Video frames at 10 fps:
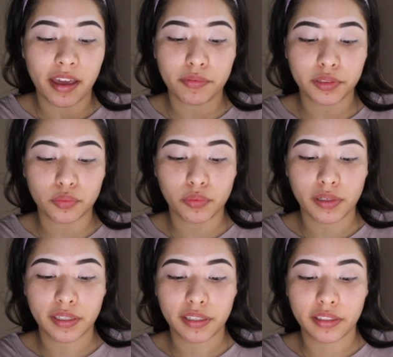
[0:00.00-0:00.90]
it was
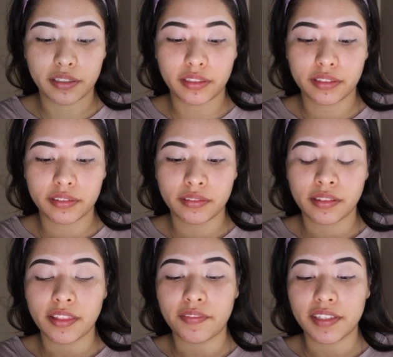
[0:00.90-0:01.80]
one,
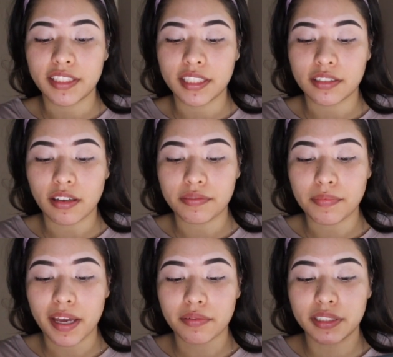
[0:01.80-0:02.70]
the Fenty Soft
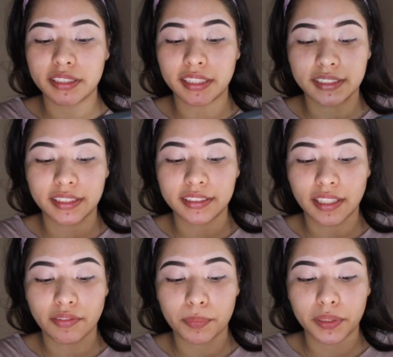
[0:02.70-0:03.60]
Matte was
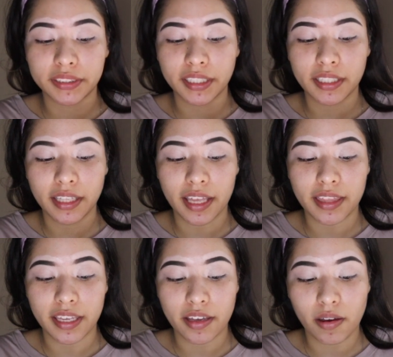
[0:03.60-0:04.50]
67%,
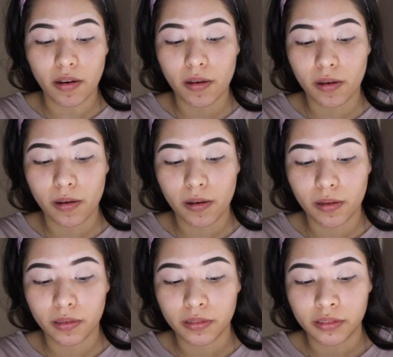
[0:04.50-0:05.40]
and the
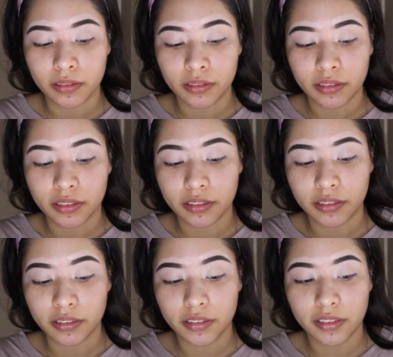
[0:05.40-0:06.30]
All
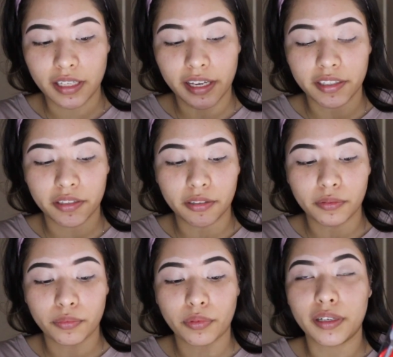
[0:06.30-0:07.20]
Nighter
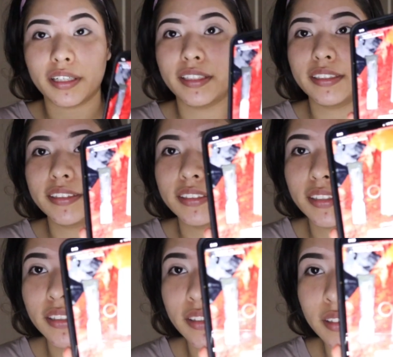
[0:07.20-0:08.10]
was,